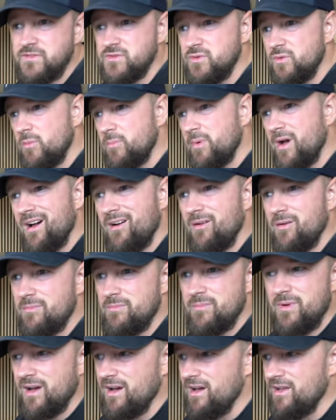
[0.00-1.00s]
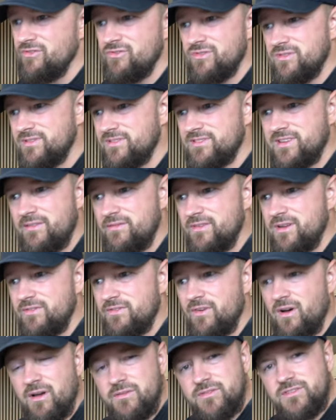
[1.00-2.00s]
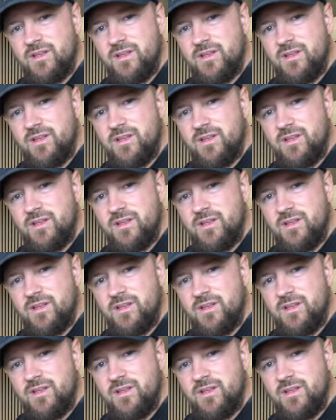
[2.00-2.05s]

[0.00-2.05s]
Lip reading: to about 175,